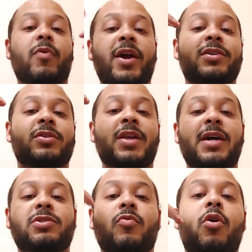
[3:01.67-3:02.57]
rays are
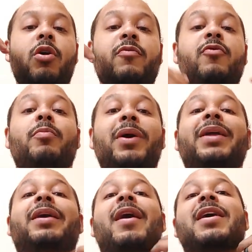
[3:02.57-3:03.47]
not so harmful,
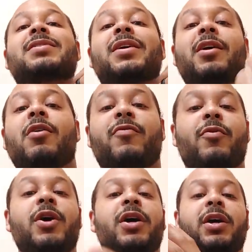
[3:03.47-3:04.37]
but they're actually
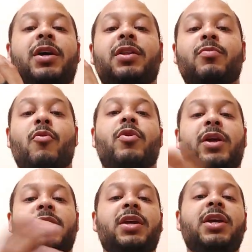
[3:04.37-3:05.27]
helpful in the
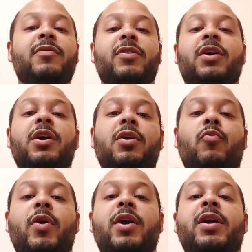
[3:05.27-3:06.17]
morning and the evening
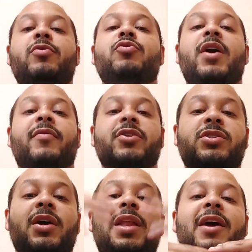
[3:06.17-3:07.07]
where you have the
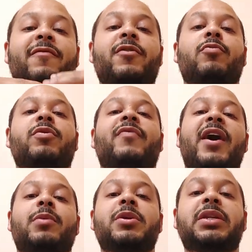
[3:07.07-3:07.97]
sunlight filled with
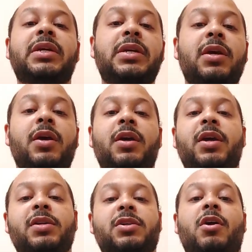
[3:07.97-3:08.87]
vitamin D.
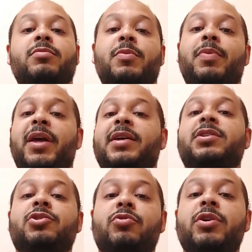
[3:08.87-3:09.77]
In terms of plants
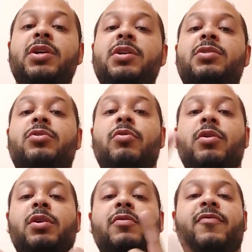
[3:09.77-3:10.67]
and trees,
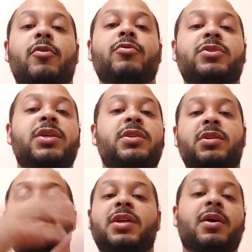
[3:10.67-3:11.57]
during
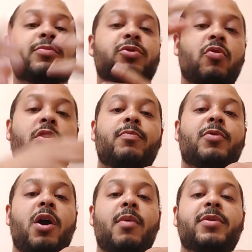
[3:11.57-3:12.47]
photosynthesis, they absorb
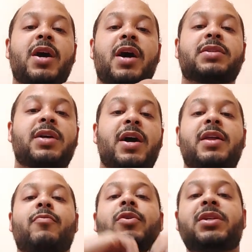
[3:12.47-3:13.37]
carbon dioxide
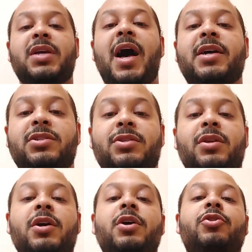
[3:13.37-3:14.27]
and release
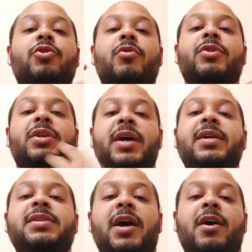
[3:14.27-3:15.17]
oxygen during the
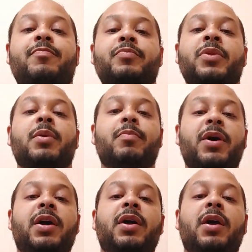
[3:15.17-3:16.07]
daytime,
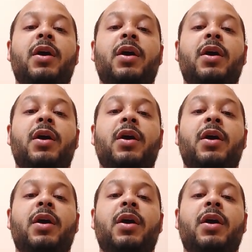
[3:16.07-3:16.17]
but